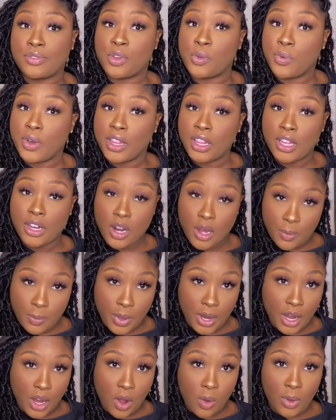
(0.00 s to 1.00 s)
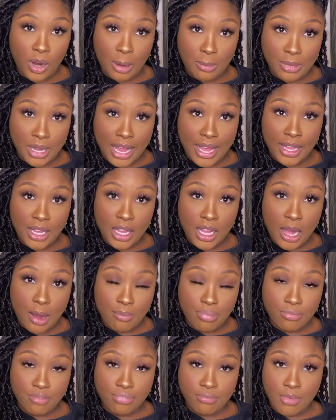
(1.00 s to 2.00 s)
If you really don't want to know what I'm like, I'm
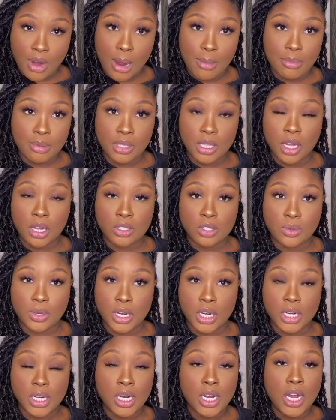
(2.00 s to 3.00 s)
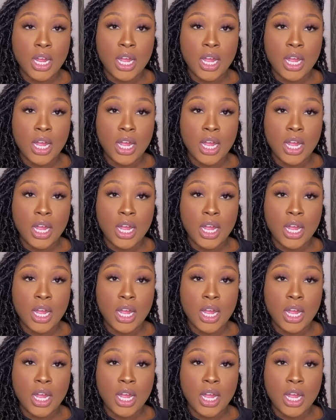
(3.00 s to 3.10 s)
probably on Twitter.